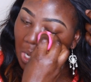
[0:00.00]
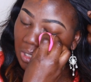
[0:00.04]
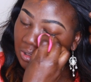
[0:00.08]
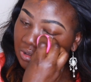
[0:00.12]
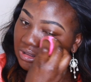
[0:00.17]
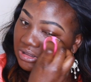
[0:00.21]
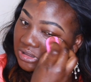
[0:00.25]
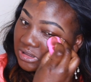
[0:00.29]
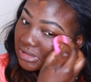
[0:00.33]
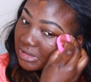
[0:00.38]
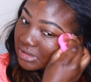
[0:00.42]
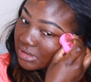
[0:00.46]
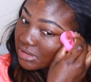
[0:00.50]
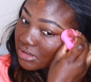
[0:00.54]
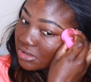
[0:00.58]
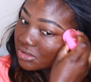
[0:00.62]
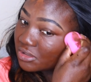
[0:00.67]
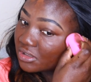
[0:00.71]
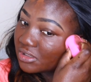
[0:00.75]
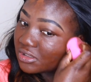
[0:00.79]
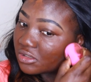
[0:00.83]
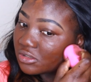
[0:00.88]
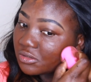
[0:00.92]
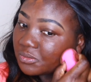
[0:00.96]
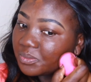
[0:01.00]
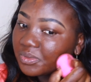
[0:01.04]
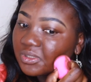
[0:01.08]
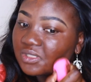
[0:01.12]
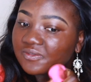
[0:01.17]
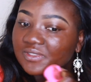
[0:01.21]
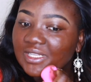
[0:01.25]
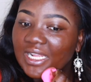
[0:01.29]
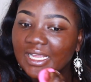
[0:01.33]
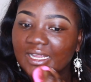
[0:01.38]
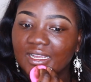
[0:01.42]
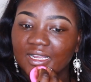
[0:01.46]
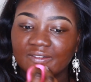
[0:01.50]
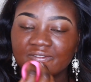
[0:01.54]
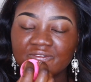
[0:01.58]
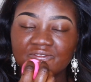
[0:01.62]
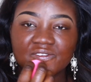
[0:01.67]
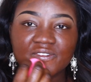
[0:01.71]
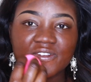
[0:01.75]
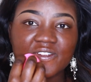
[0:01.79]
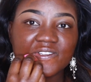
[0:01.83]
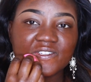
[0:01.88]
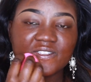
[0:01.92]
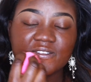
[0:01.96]
So this is going to be like a
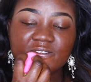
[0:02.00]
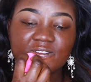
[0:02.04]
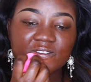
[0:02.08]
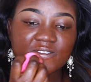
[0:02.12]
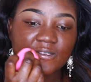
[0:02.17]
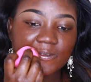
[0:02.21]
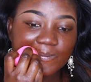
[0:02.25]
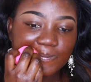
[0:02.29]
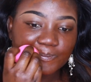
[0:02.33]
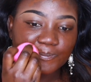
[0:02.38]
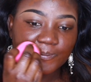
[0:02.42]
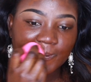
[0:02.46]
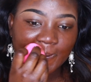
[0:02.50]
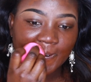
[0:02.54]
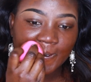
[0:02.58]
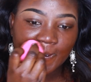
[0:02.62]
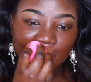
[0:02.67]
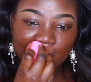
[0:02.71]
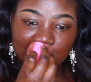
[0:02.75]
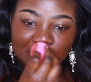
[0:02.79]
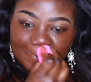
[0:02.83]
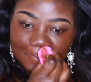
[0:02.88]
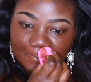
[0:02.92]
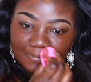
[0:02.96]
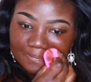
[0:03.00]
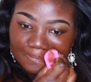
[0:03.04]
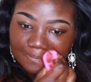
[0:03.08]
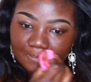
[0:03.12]
very simple